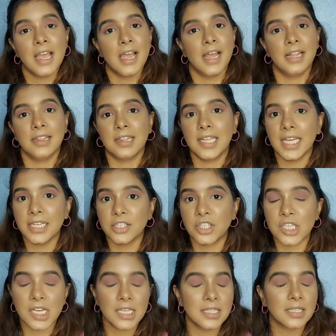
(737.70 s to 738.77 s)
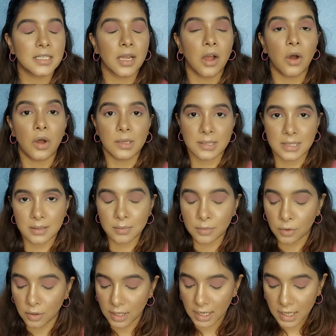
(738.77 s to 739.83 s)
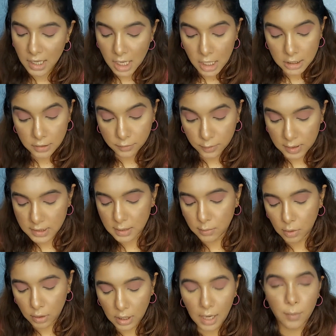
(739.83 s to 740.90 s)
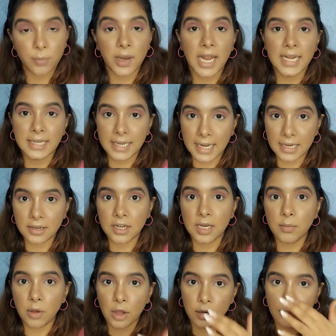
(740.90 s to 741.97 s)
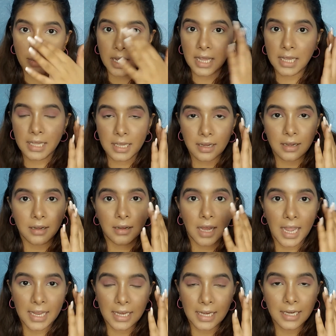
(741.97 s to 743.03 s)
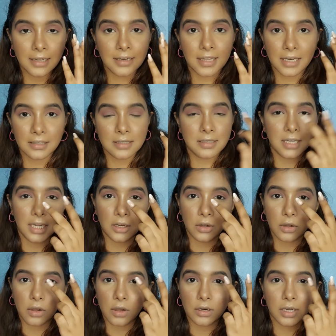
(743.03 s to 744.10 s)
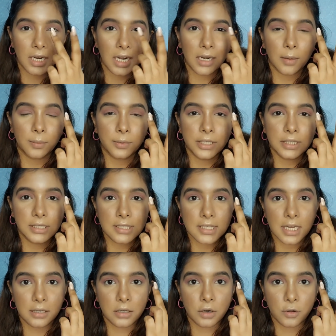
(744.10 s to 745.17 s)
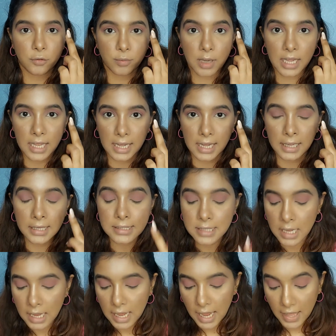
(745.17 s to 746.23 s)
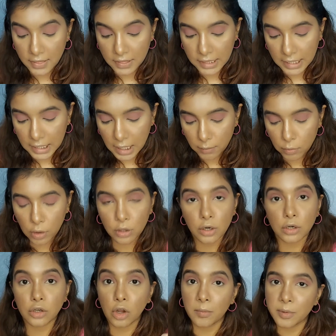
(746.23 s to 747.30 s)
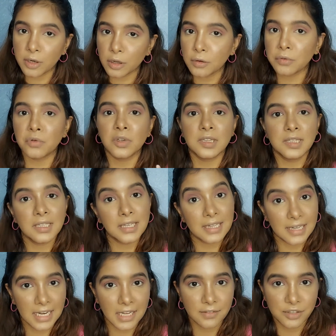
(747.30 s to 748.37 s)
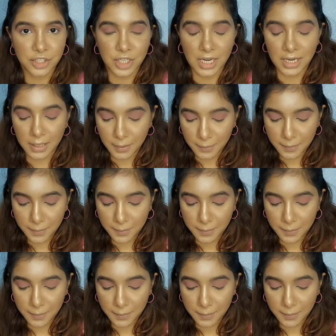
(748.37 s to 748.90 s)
and they're just awesome, okay? So first I'm gonna apply Daydream on my eyelid, that is the inner corner and up till the center of my eyes. And then I'm gonna top it off with the Crave shade.